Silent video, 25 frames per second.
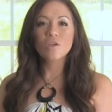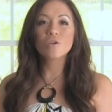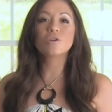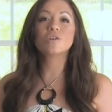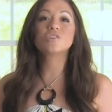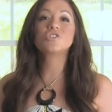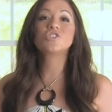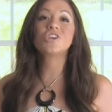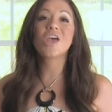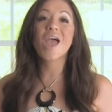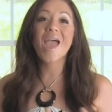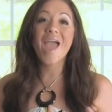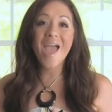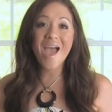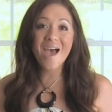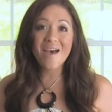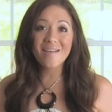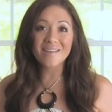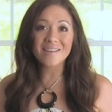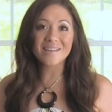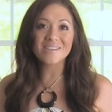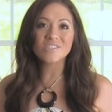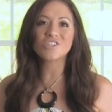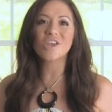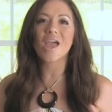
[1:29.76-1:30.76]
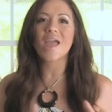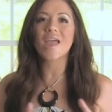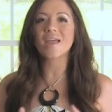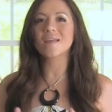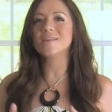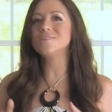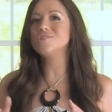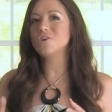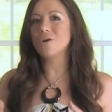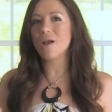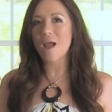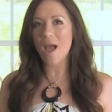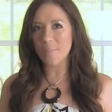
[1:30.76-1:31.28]
Your challenge
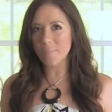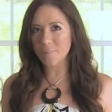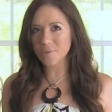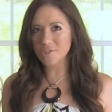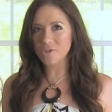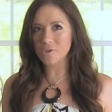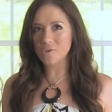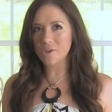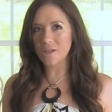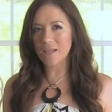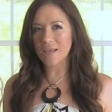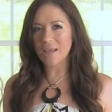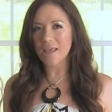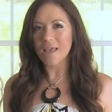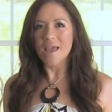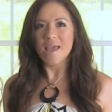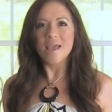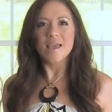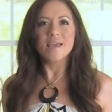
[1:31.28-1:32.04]
and your opportunity